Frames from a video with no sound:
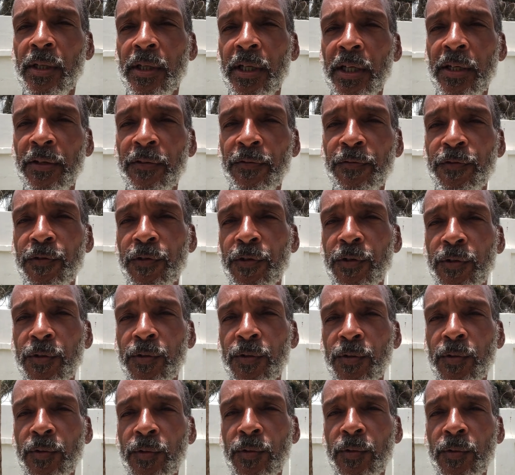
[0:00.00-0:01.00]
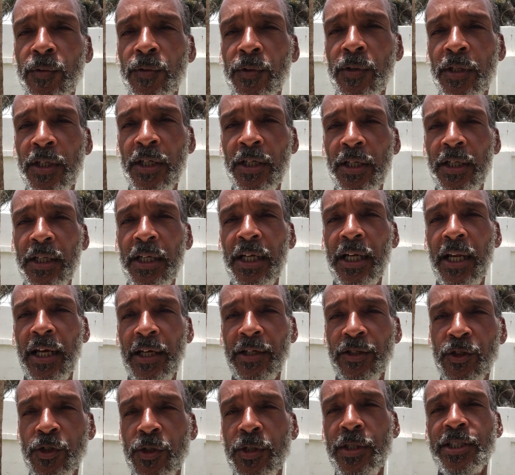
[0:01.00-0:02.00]
if you need
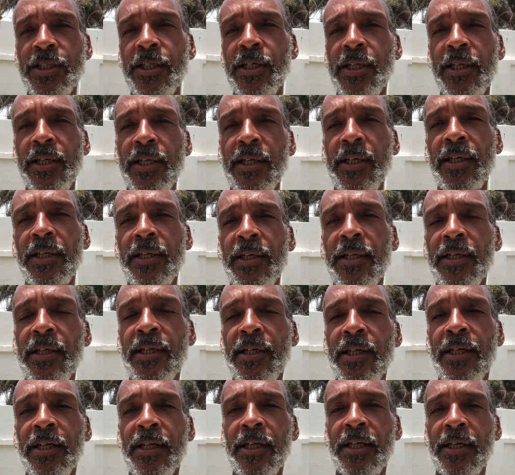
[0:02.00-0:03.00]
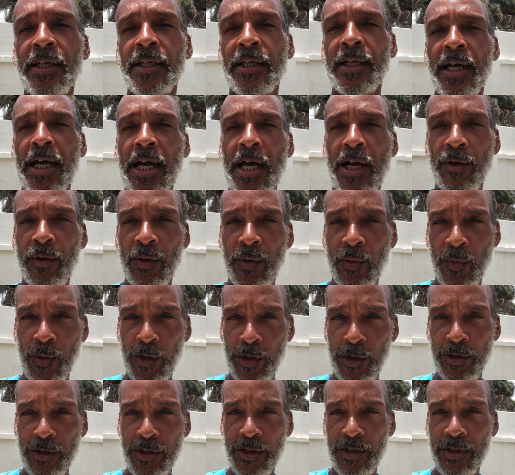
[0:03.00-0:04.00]
electricity, how it
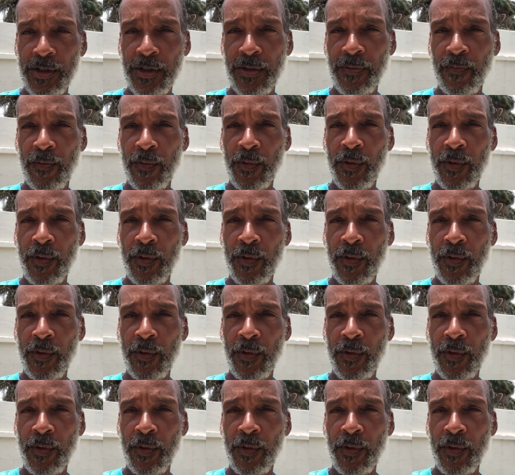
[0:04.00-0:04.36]
works.